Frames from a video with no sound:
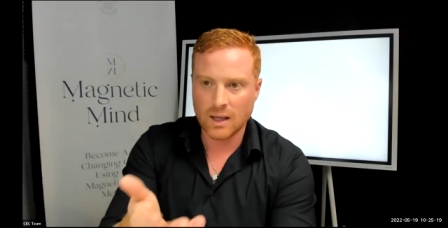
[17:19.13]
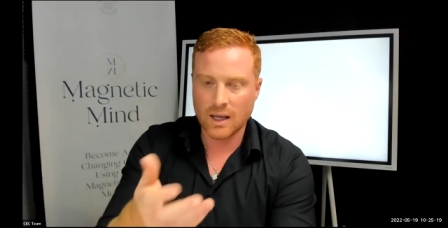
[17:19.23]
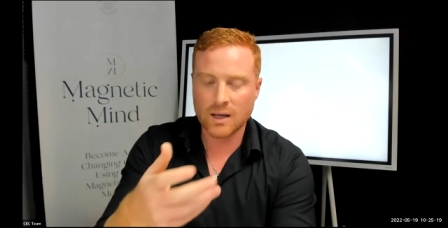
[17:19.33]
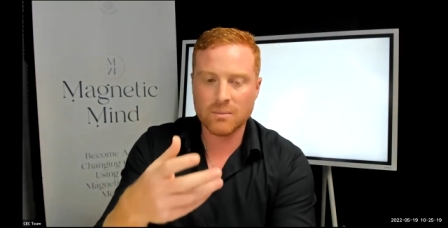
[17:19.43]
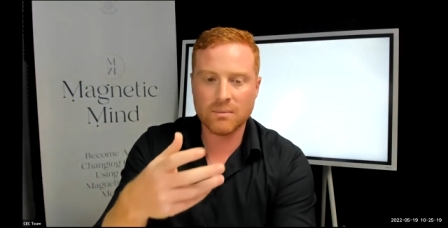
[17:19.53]

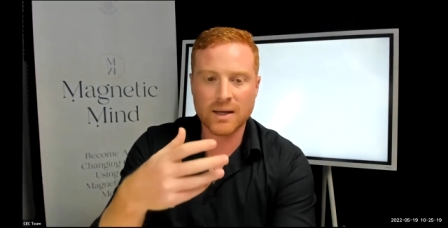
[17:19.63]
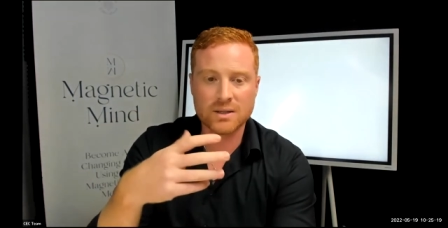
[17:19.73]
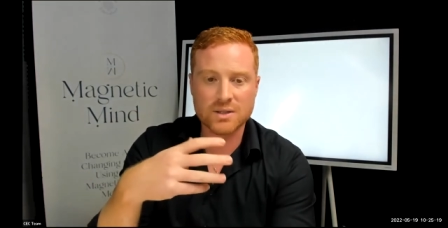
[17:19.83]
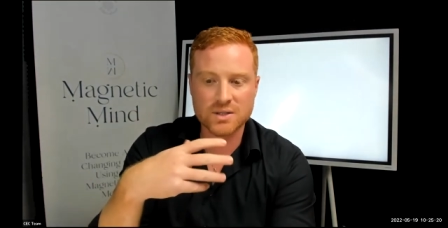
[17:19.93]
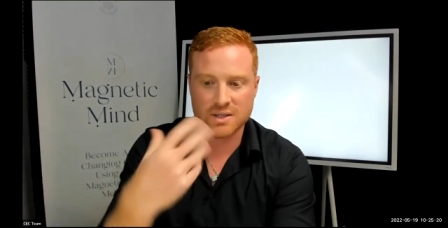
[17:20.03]
And it
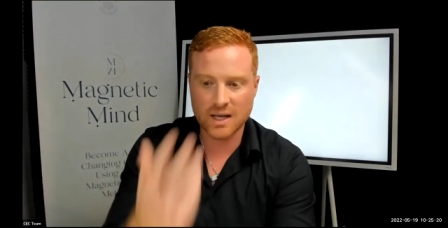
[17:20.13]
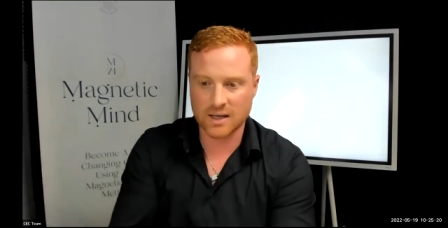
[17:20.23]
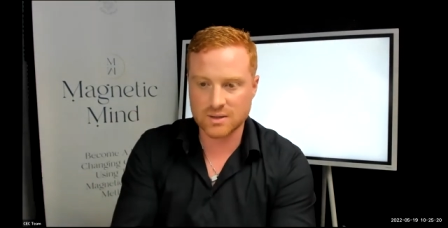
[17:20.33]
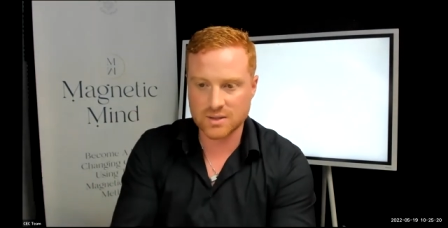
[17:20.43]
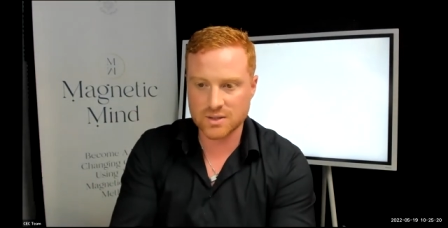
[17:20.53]
makes
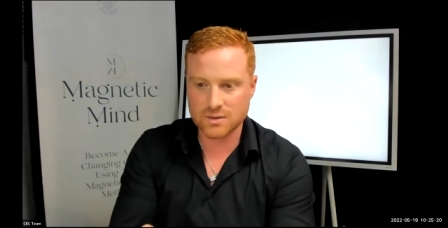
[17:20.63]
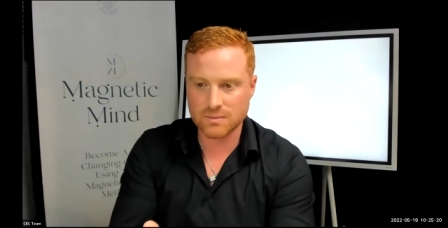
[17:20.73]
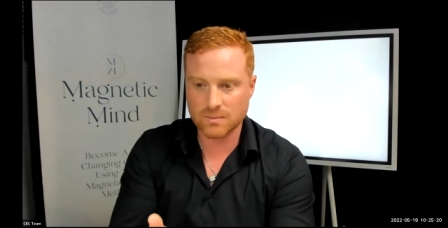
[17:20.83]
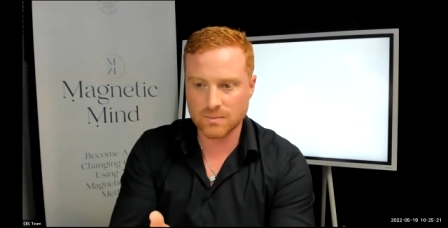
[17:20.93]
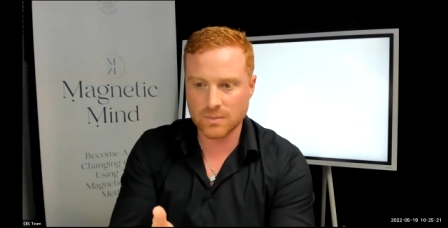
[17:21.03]
sense,
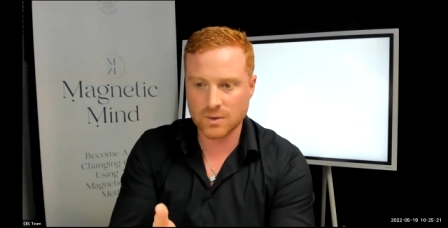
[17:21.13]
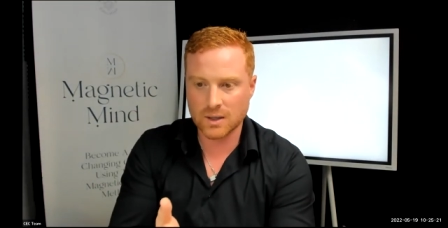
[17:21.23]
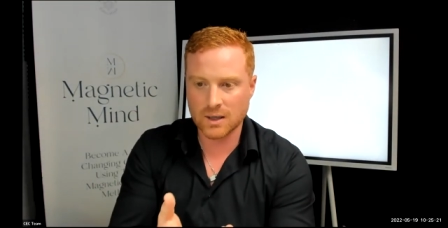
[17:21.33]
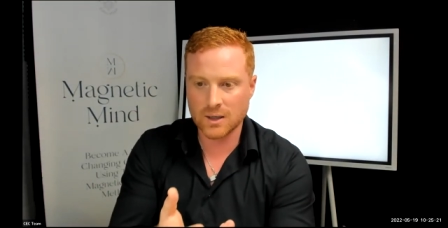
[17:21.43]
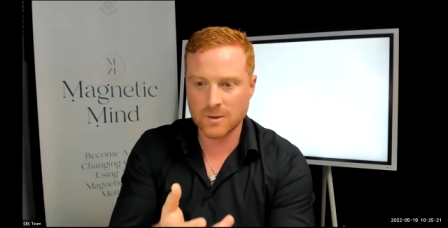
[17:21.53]

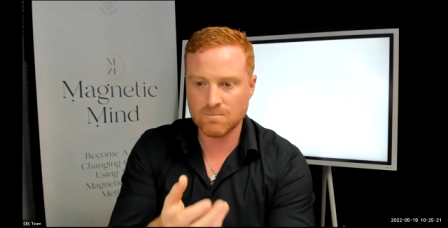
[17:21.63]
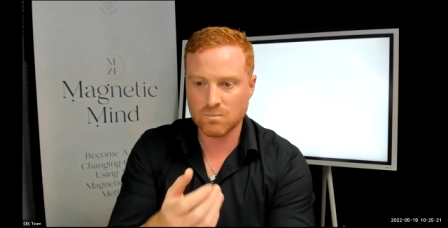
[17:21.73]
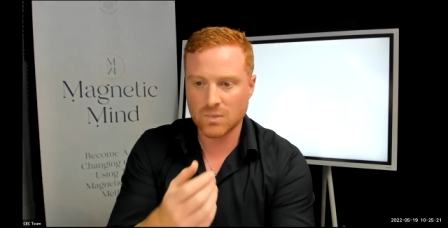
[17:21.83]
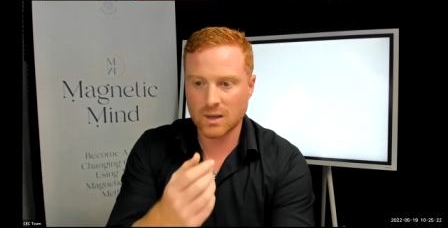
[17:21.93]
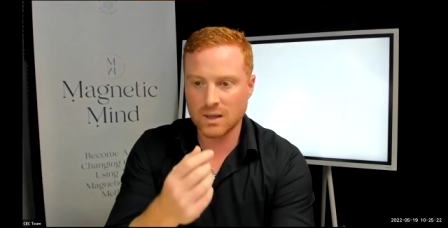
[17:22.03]
okay,
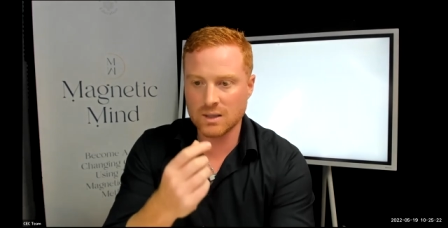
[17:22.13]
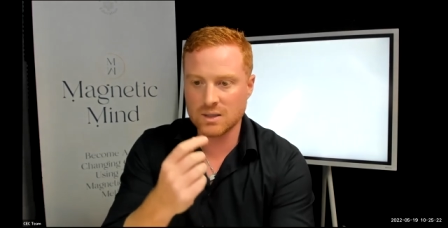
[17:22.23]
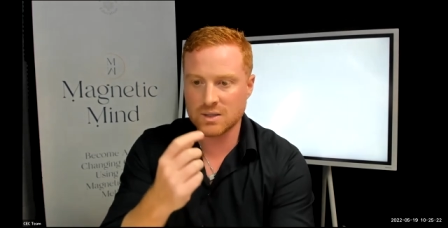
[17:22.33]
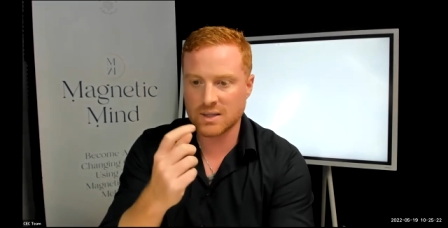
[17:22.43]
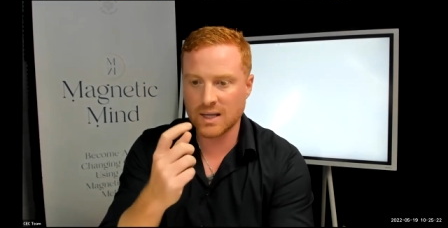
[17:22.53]

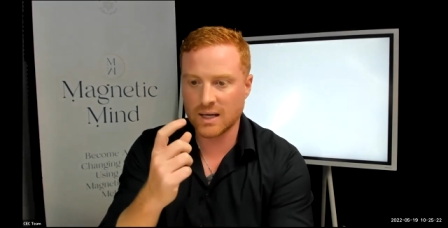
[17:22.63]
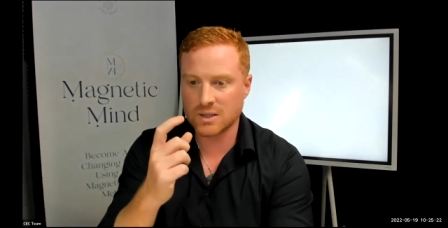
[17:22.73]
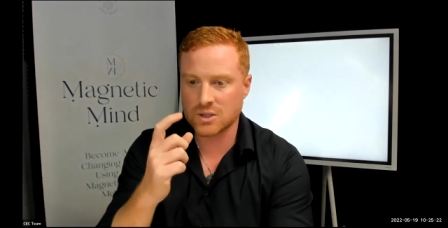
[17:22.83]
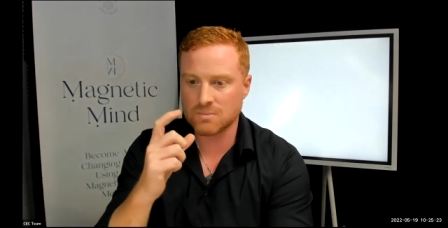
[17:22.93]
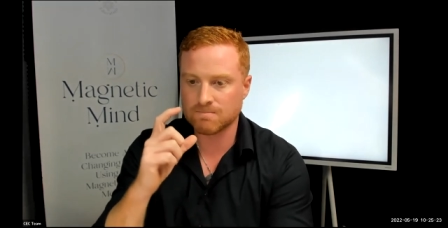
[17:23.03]
is that